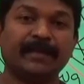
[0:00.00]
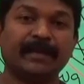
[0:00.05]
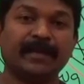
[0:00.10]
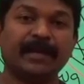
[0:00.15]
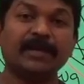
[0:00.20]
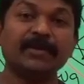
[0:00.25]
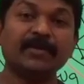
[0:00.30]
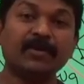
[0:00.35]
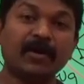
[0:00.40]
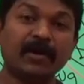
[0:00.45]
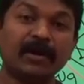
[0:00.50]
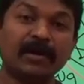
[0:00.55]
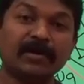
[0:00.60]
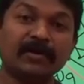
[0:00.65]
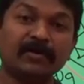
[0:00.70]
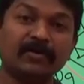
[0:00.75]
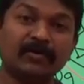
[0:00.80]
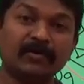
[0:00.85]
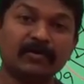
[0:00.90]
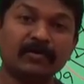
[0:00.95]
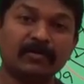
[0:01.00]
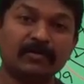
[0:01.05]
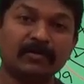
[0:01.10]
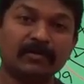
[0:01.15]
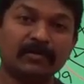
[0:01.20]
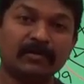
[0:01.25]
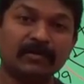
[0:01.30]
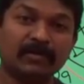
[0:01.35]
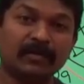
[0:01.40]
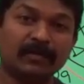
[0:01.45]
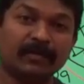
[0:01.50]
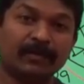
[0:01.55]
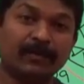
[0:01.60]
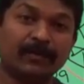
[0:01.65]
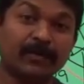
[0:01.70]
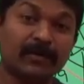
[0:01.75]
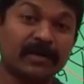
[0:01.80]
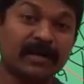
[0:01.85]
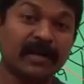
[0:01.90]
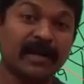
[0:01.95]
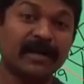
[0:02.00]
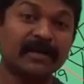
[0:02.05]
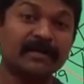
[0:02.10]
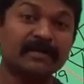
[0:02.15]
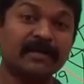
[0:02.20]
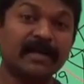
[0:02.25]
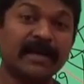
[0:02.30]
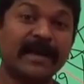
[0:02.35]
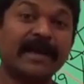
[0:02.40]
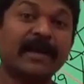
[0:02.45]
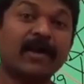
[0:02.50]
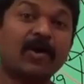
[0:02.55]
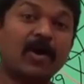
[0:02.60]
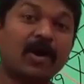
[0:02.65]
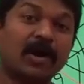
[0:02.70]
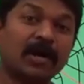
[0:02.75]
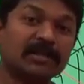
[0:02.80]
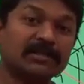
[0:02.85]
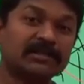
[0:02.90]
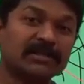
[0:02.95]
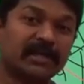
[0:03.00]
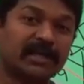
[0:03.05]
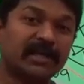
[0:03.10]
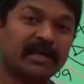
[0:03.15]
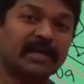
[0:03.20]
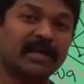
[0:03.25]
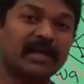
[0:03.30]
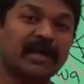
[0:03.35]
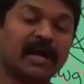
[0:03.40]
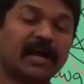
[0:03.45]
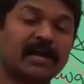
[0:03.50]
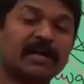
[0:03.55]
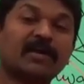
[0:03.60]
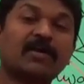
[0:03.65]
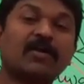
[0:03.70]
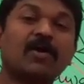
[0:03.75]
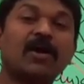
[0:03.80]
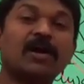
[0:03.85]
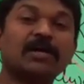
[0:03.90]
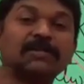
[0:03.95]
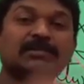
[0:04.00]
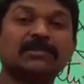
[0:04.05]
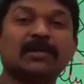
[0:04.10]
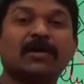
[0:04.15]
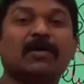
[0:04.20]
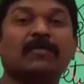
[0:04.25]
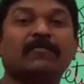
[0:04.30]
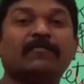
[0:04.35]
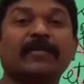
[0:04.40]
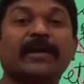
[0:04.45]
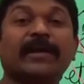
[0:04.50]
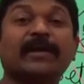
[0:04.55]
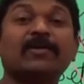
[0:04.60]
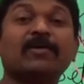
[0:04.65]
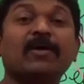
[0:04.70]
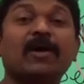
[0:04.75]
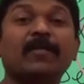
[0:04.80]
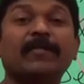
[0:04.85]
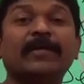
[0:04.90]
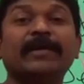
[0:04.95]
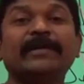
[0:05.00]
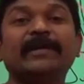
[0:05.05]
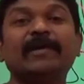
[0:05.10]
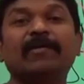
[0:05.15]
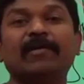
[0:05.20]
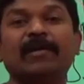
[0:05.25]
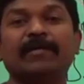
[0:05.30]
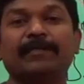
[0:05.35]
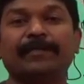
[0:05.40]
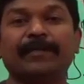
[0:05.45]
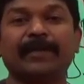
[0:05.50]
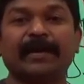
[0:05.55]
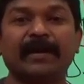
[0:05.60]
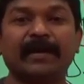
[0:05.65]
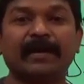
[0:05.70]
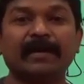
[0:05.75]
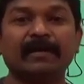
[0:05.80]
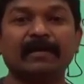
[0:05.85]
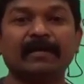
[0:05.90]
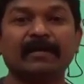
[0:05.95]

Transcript: In order to protect ecology at the cost of economic development,